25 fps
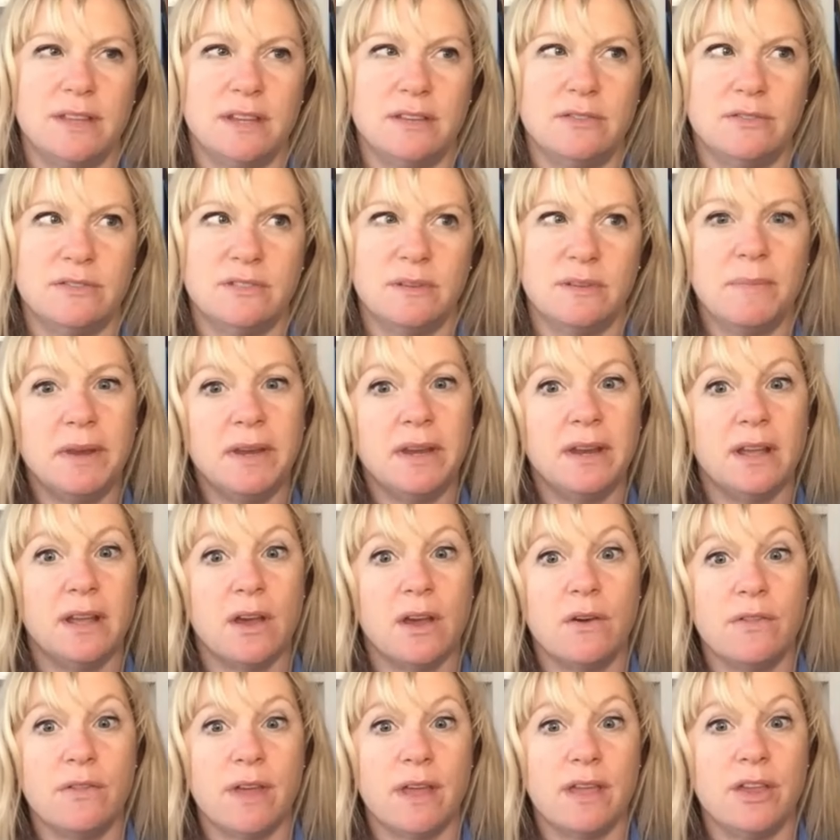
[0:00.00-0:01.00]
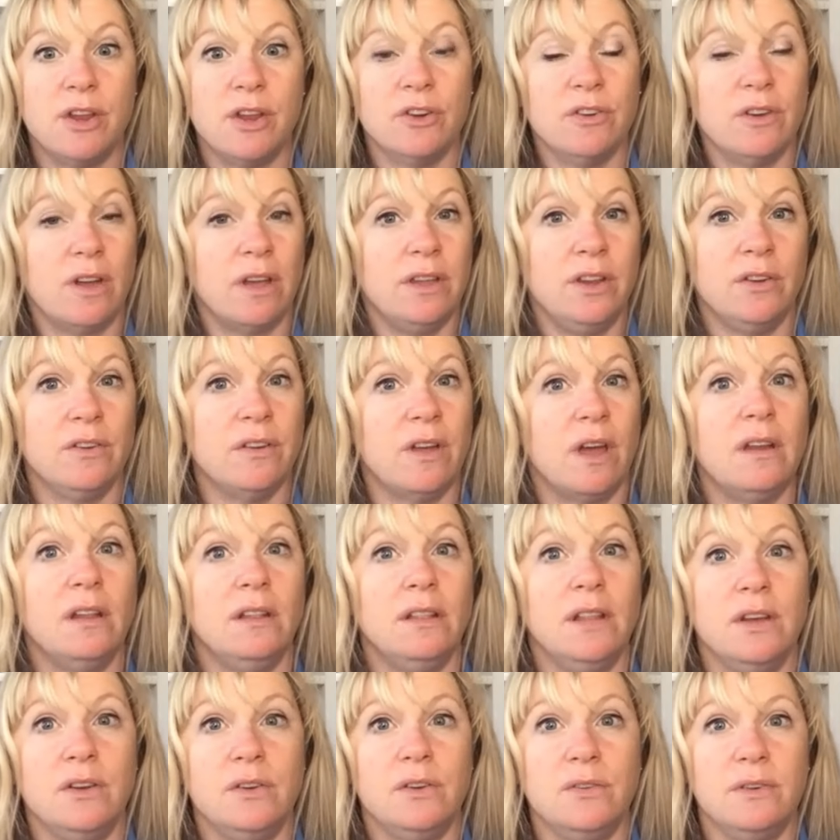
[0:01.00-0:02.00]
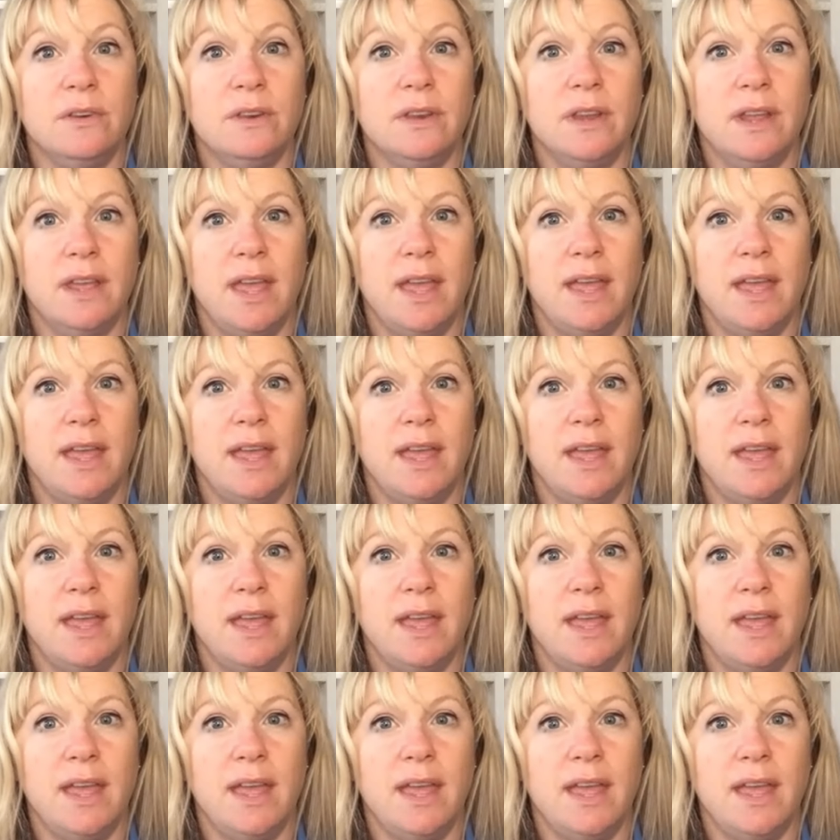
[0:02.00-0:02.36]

just a minute ago that you're you're not alone,